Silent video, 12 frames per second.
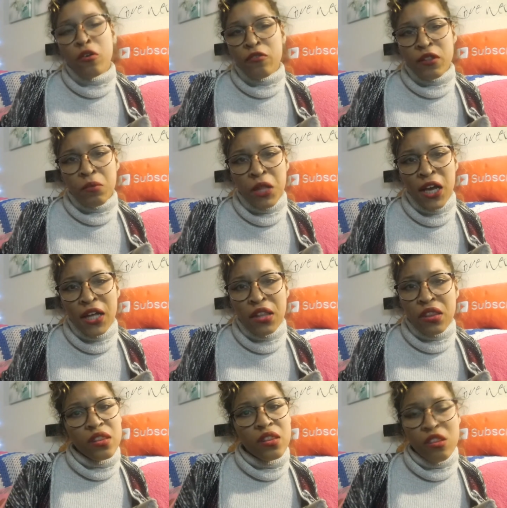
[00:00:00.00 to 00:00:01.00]
over the place.
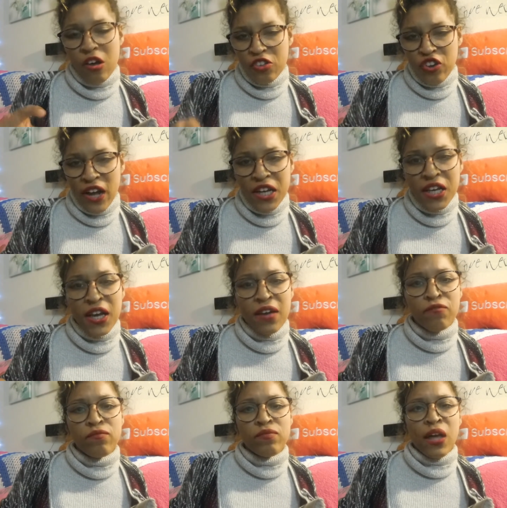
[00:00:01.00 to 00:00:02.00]
So I tried
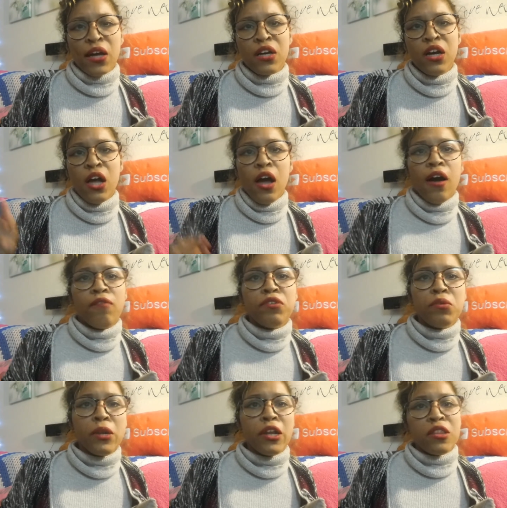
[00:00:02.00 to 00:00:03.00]
again like a
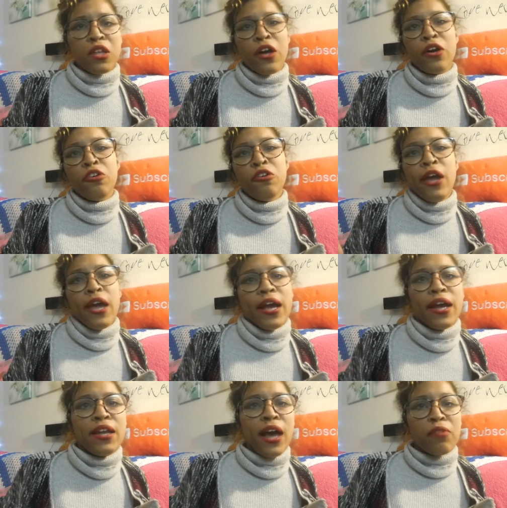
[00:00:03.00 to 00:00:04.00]
few minutes ago
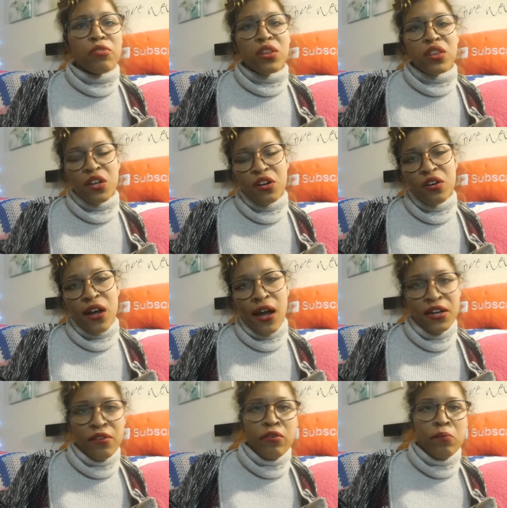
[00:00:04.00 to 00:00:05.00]
and I was still
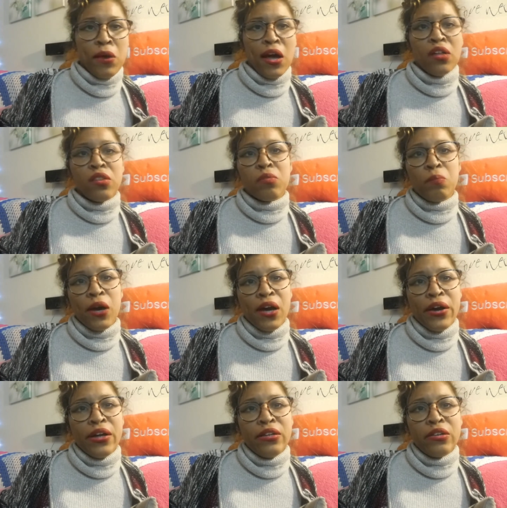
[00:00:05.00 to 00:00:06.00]
kind of a mess
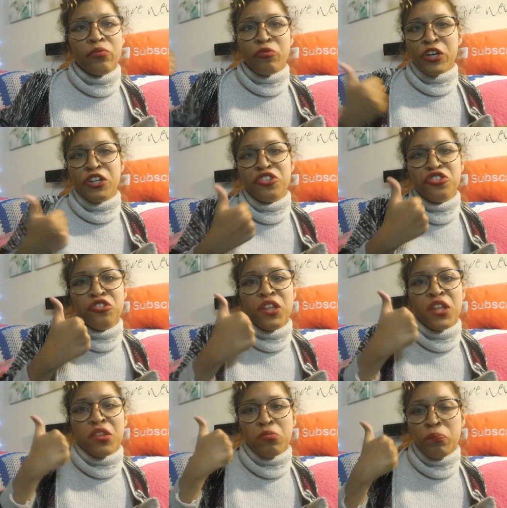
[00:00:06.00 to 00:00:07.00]
but we're going to do
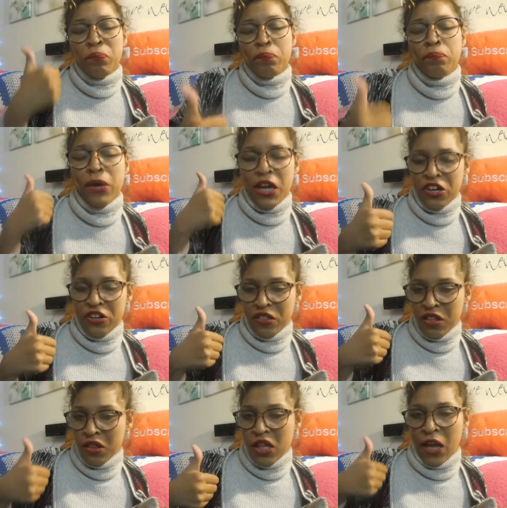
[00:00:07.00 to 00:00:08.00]
this better
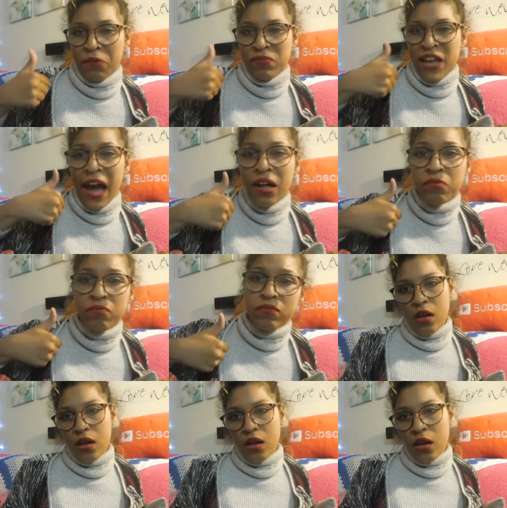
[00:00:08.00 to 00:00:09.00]
this time. Yeah.
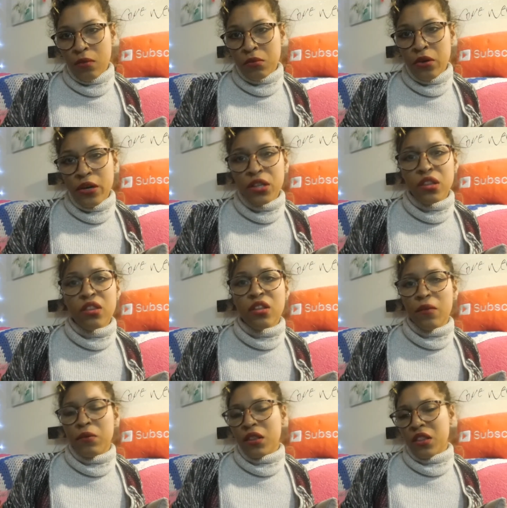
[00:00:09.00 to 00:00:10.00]
I'm going to
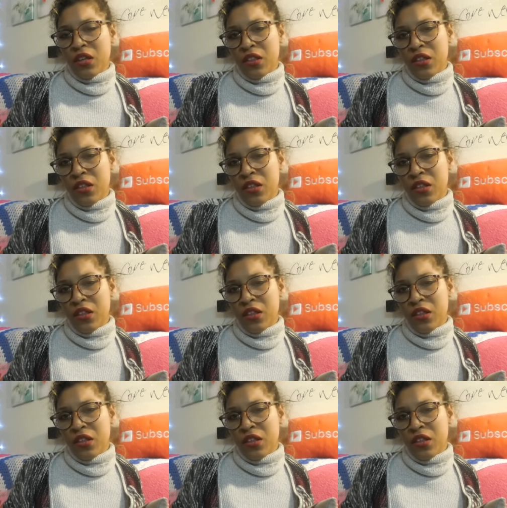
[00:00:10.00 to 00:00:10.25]
start by saying